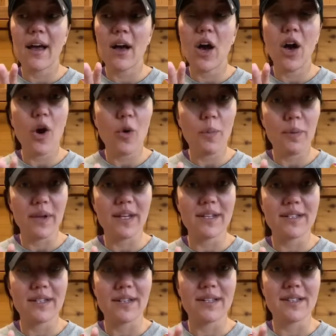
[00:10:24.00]
hope
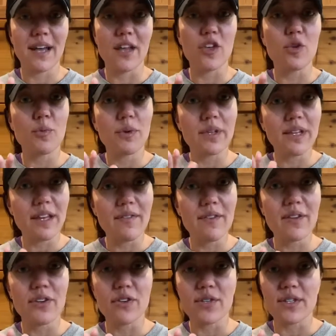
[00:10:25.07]
is is that you believe
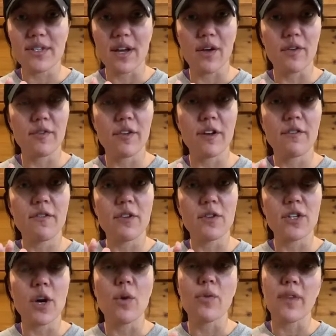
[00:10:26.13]
in yourself and if you
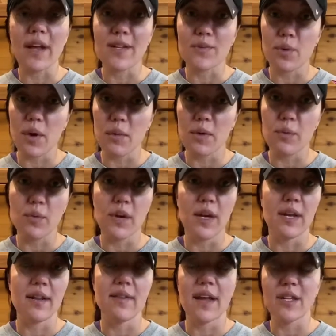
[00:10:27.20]
don't that's why we
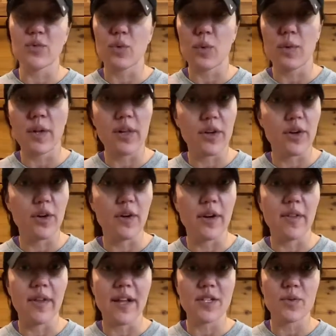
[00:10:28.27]
read and that's why we learn
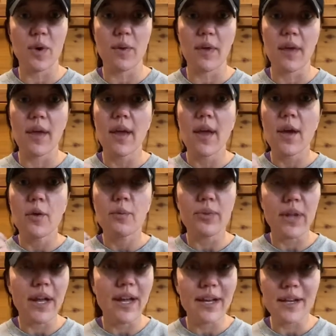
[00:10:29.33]
and that's why we
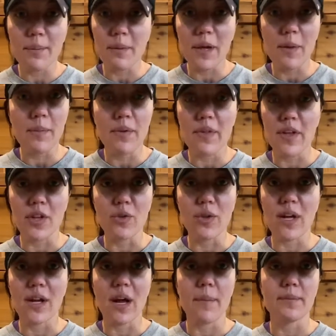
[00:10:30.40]
plug into people that you
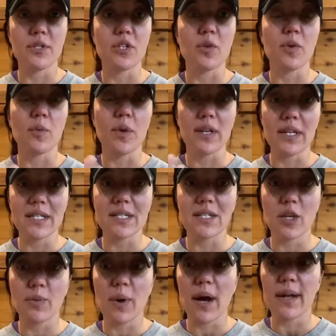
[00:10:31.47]
look up to and we
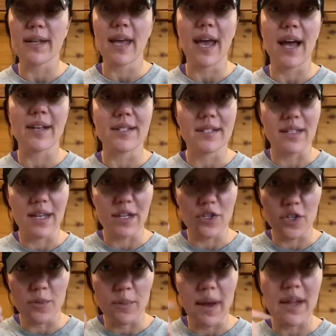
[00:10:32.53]
listen to podcasts to
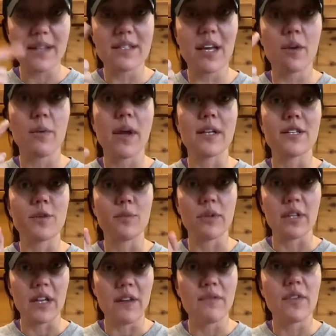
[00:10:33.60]
get your mindset right to
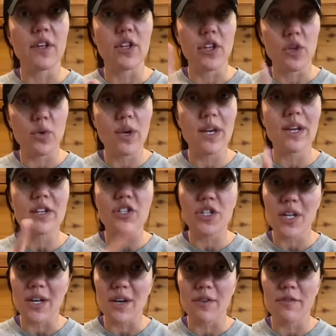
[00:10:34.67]
believe that you can
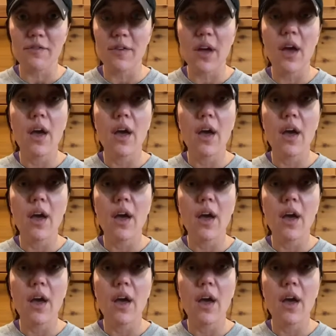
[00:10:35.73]
achieve